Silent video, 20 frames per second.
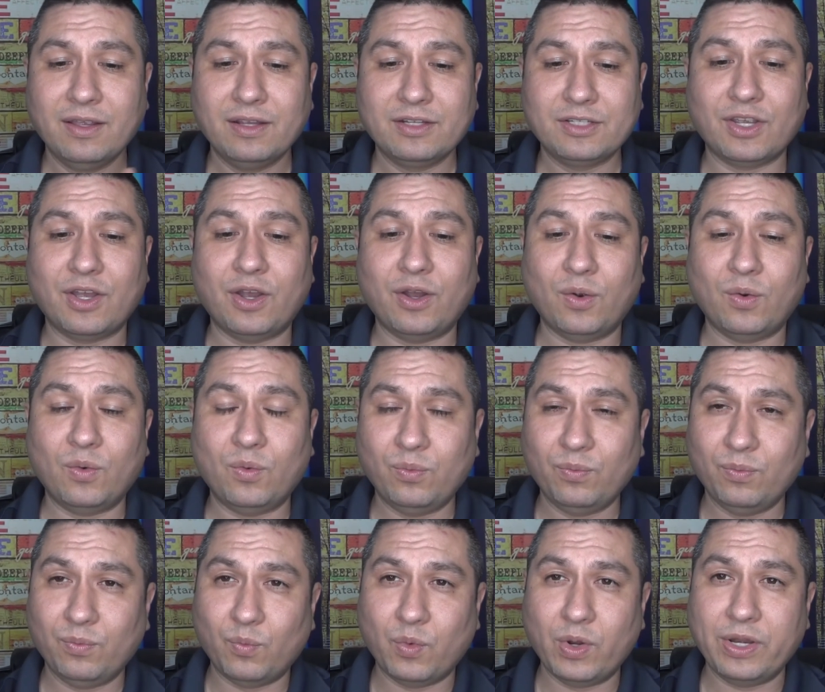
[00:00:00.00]
So
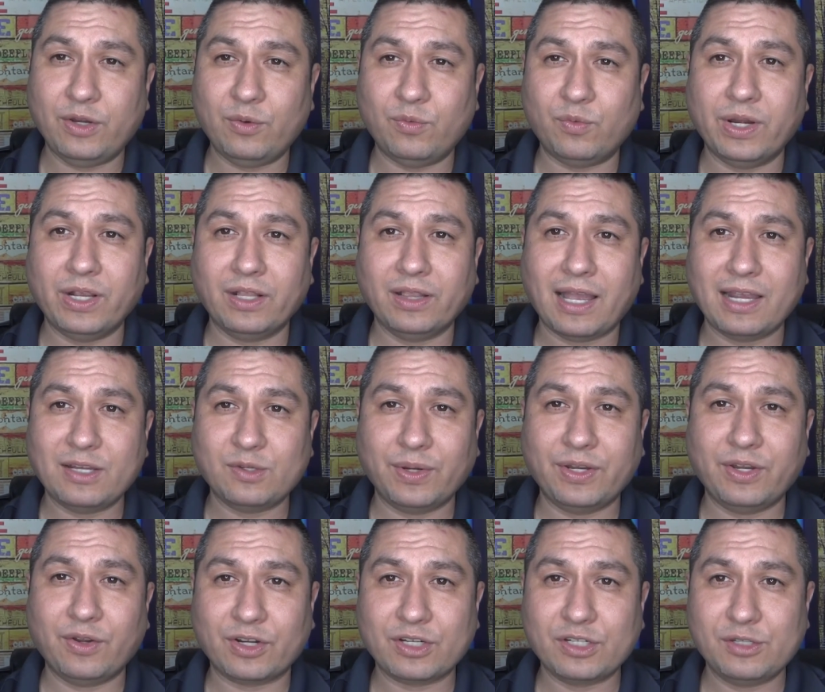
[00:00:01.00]
when you realize what
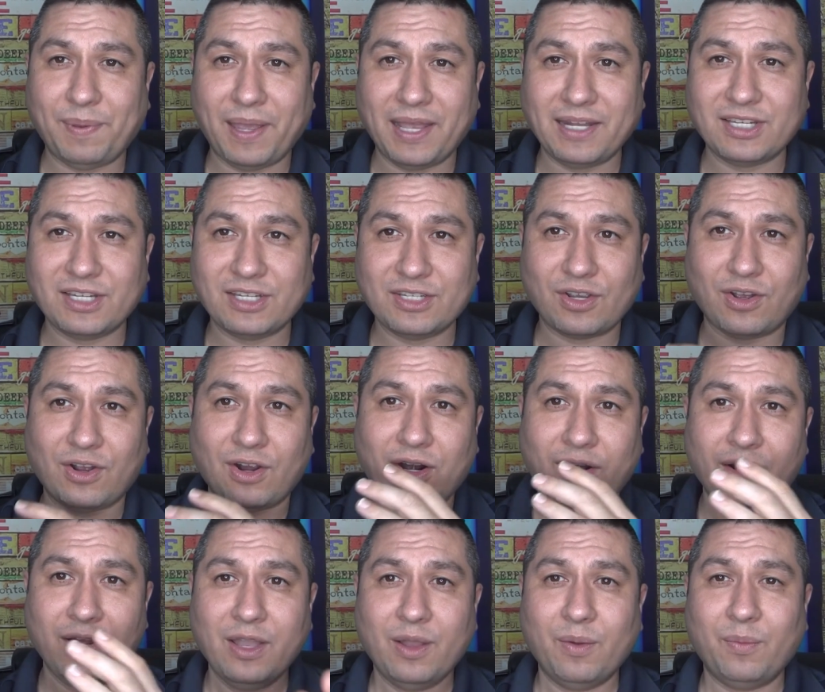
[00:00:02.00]
your expenses
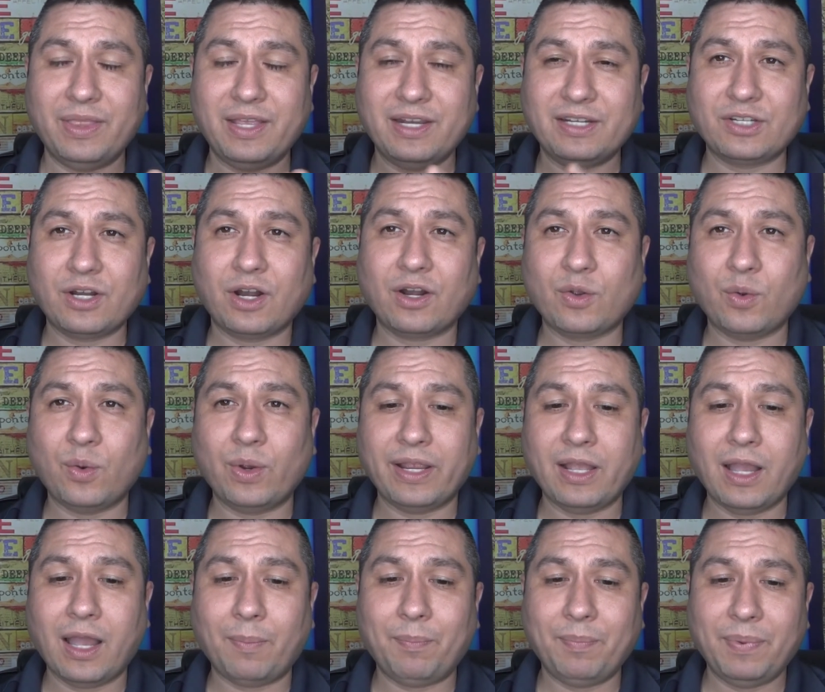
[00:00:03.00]
are, when they start going
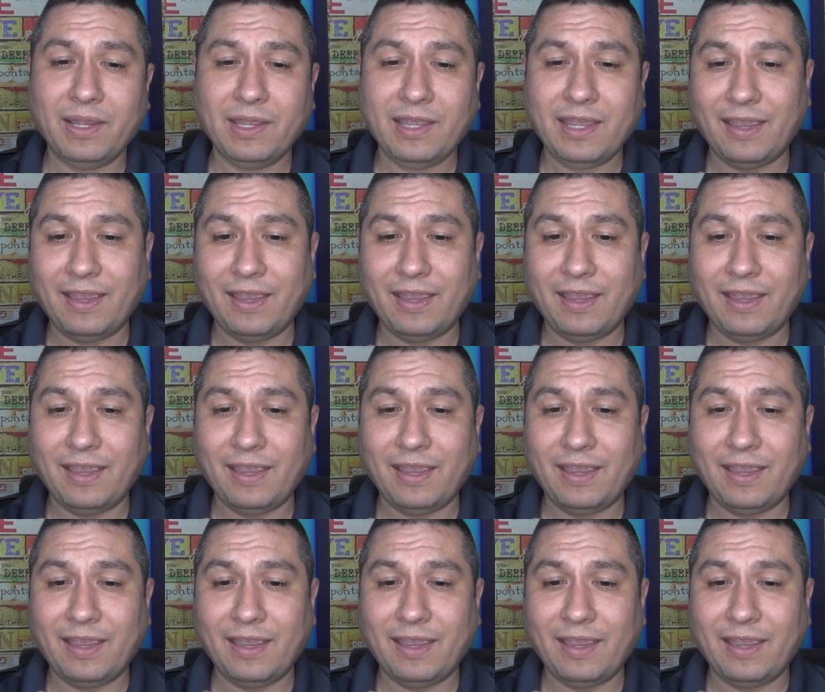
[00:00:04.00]
up,